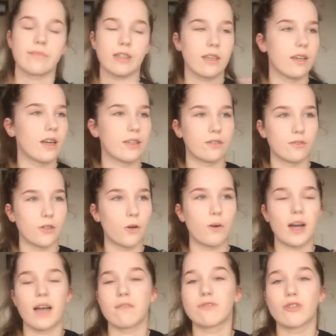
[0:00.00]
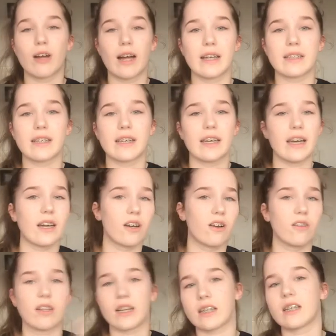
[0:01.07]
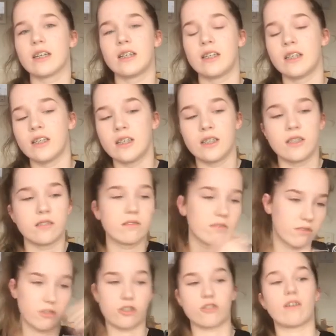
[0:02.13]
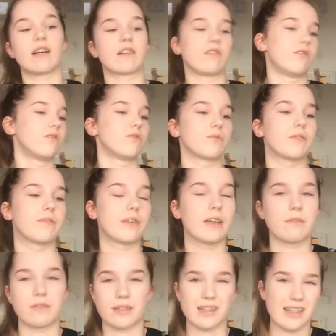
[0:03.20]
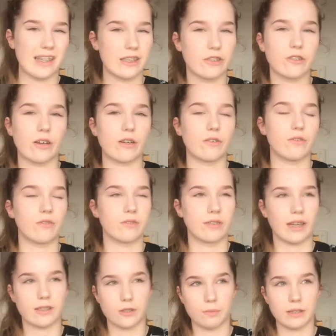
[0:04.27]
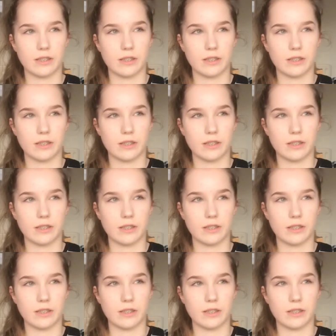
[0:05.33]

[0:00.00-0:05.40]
I don't know, I've tried it, I got like strangled with it, well I didn't get strangled, that's a big